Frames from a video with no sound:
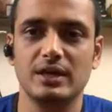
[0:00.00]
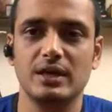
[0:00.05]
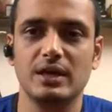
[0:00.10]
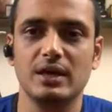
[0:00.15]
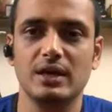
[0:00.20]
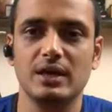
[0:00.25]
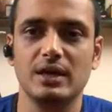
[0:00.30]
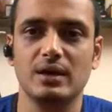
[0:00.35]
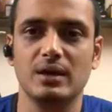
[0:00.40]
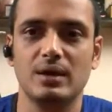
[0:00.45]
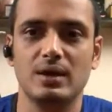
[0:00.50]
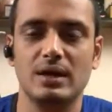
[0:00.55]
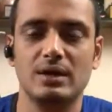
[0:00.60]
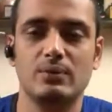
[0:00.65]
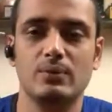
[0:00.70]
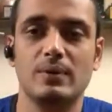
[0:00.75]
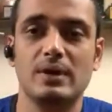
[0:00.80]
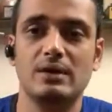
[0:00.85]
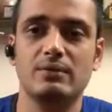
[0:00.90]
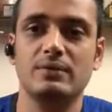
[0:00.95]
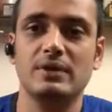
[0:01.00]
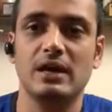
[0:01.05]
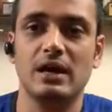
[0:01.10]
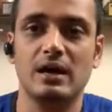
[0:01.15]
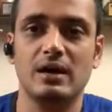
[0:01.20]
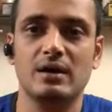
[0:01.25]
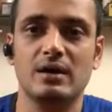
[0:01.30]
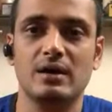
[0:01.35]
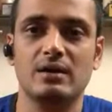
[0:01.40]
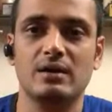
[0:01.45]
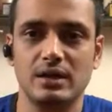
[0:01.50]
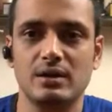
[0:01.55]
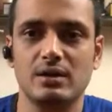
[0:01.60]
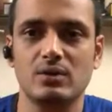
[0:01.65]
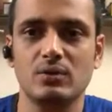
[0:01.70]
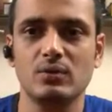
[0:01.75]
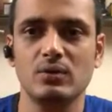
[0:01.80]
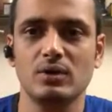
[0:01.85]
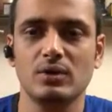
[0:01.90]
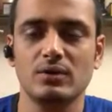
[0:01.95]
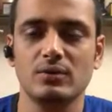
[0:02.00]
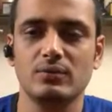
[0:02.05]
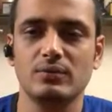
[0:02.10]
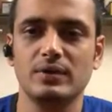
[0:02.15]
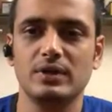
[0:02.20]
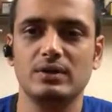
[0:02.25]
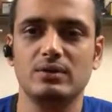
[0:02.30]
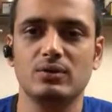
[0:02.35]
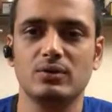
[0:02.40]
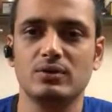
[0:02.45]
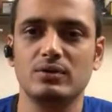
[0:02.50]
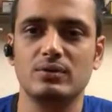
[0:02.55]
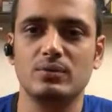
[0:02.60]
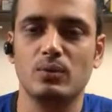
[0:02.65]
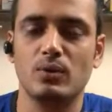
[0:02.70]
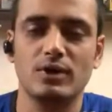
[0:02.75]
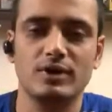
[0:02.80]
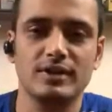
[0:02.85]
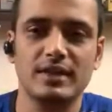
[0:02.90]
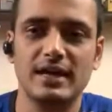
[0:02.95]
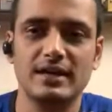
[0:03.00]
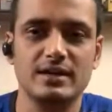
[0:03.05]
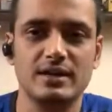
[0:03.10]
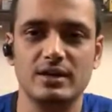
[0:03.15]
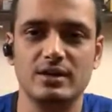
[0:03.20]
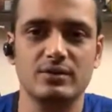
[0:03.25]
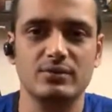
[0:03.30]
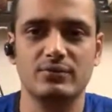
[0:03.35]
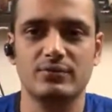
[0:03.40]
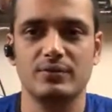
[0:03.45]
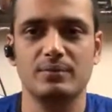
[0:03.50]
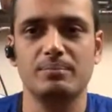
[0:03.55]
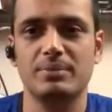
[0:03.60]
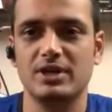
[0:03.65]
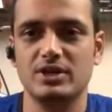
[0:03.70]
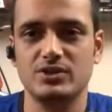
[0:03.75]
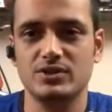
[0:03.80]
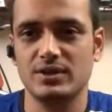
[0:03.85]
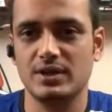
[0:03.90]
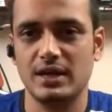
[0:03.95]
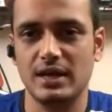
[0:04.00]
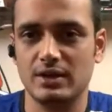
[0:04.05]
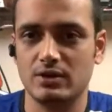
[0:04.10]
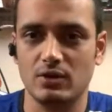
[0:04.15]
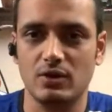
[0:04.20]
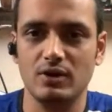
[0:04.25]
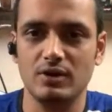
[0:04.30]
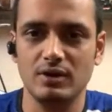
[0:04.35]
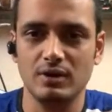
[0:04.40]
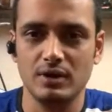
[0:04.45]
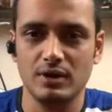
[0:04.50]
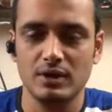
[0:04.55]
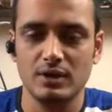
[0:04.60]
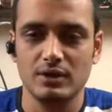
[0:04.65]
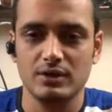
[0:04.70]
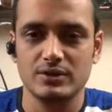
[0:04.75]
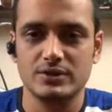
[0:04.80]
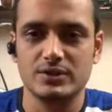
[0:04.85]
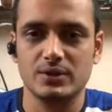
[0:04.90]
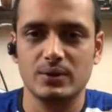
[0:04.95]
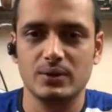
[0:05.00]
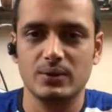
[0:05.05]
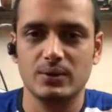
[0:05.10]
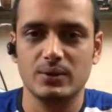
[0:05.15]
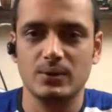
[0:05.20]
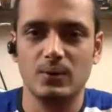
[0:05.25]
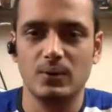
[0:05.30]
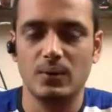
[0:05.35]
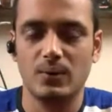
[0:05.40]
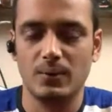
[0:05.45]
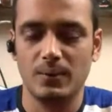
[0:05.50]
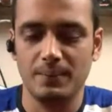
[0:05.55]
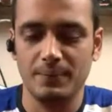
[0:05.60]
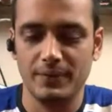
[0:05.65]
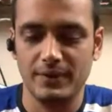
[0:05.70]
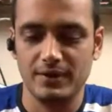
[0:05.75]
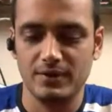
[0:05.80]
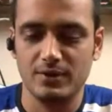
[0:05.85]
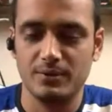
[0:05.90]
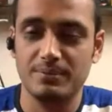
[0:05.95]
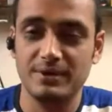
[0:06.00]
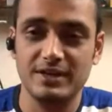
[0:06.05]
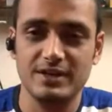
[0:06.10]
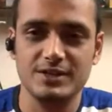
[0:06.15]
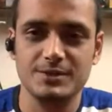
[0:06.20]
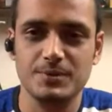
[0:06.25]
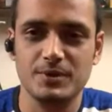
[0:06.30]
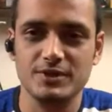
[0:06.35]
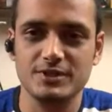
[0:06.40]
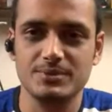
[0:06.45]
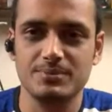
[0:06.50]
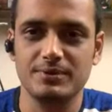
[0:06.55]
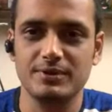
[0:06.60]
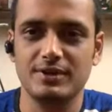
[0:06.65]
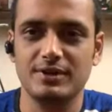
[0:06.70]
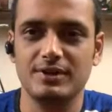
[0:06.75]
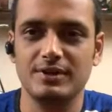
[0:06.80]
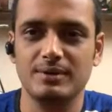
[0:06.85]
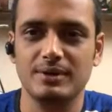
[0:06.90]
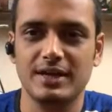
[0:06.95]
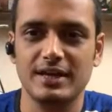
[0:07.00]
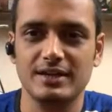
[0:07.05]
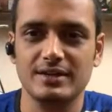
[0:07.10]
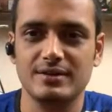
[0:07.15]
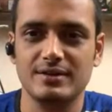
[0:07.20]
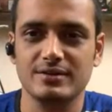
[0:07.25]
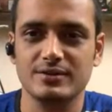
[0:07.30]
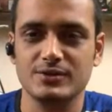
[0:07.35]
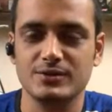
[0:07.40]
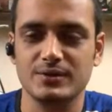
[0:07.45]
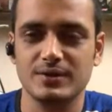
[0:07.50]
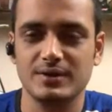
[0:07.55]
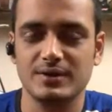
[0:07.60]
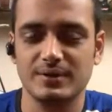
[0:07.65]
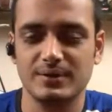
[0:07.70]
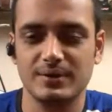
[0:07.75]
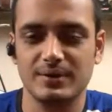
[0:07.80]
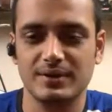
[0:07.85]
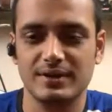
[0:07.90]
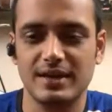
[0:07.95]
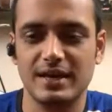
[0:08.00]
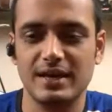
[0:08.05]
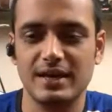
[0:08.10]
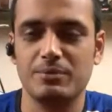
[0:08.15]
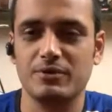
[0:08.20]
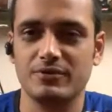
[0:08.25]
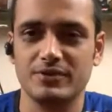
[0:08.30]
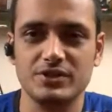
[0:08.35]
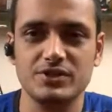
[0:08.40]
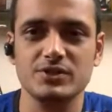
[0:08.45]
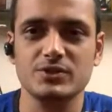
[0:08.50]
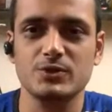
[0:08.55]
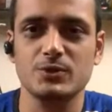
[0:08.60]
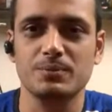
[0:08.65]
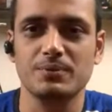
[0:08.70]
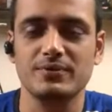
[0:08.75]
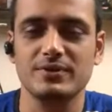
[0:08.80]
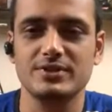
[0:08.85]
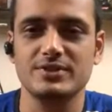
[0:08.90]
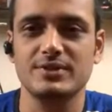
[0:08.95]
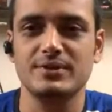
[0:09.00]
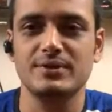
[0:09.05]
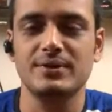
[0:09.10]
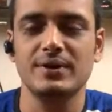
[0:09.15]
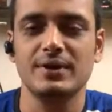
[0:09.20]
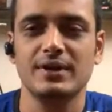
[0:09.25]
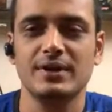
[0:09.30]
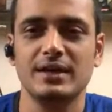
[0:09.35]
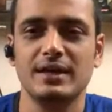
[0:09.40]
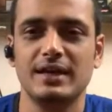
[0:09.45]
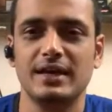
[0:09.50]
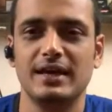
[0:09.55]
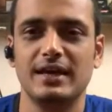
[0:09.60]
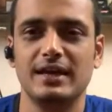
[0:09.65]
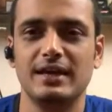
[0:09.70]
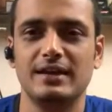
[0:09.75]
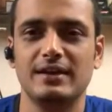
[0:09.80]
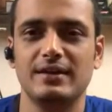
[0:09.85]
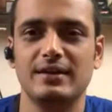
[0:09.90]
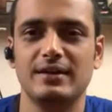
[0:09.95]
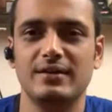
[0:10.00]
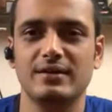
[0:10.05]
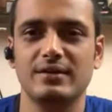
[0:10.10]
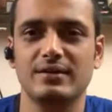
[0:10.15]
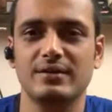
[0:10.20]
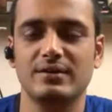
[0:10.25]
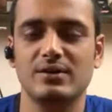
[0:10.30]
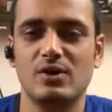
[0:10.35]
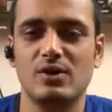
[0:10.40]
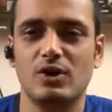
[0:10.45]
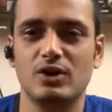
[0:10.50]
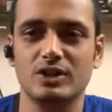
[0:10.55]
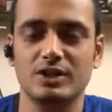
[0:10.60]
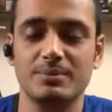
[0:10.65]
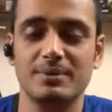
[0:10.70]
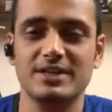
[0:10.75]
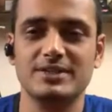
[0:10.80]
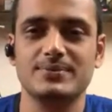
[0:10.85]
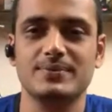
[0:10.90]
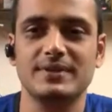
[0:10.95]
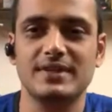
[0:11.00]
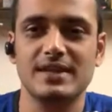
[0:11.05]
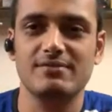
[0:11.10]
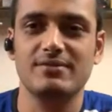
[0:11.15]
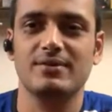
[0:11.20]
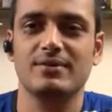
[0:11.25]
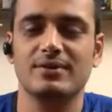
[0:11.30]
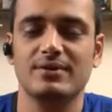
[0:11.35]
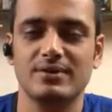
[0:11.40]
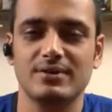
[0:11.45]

thinking at where we are right now, we don't want that kind right. of impression at all. So you know, be responsible, get get professional supervision, and all the best with